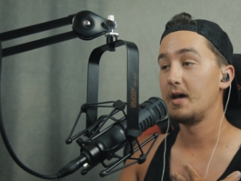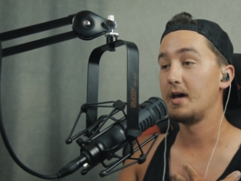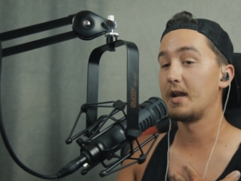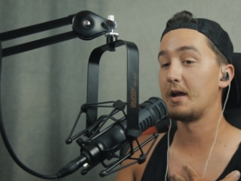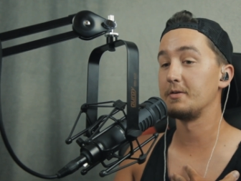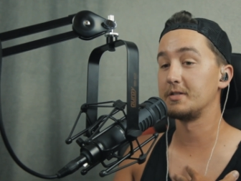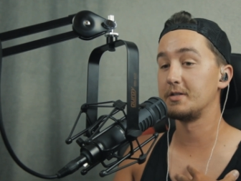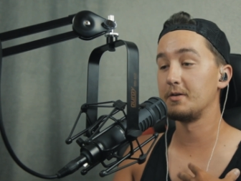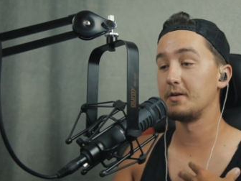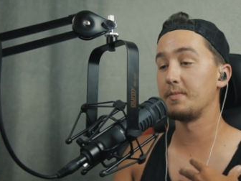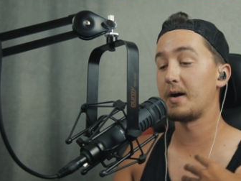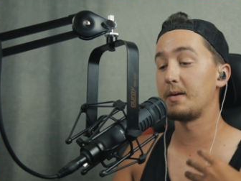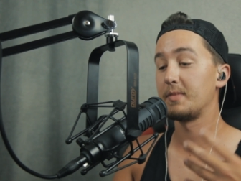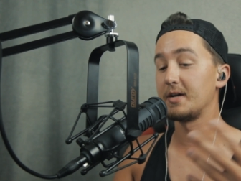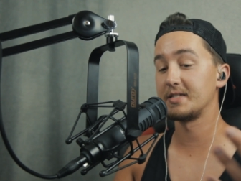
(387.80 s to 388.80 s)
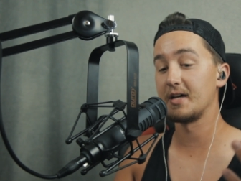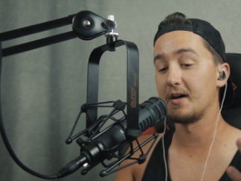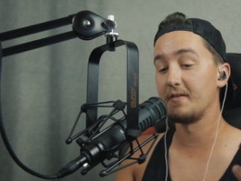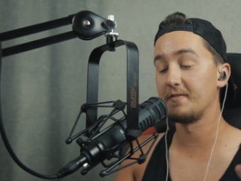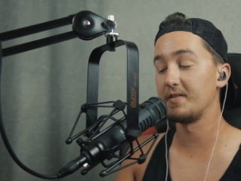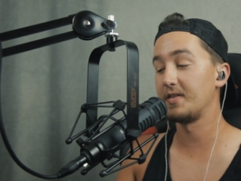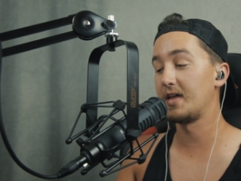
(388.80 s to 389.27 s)
and I was doing it by
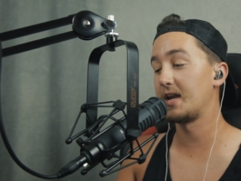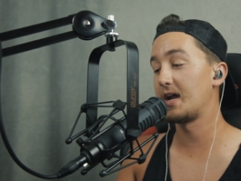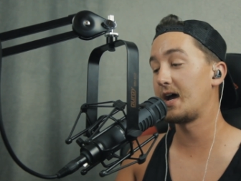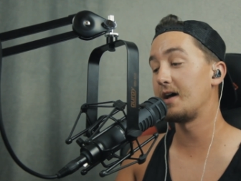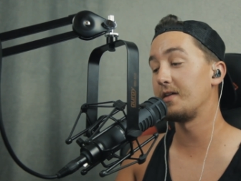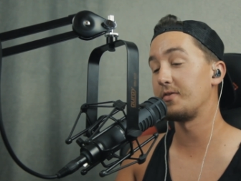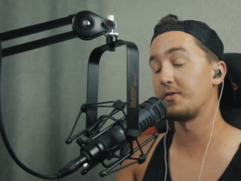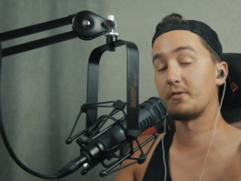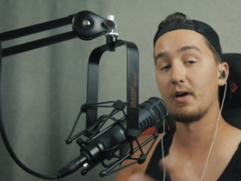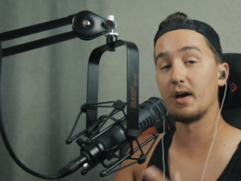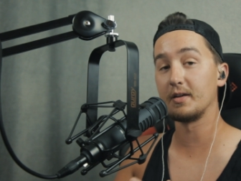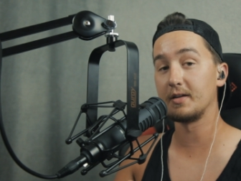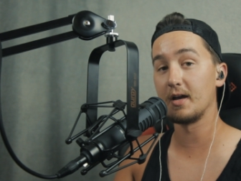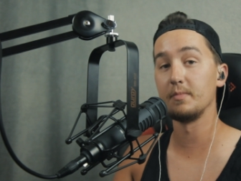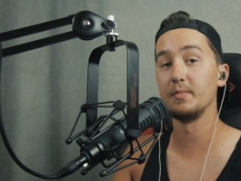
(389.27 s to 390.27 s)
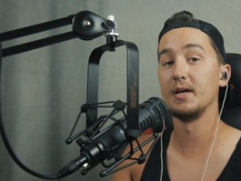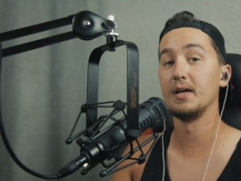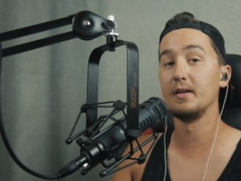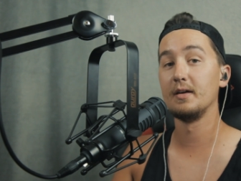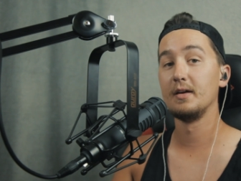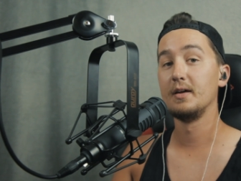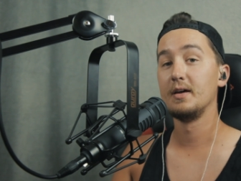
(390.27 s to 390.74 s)
myself, and then I had Thread come in,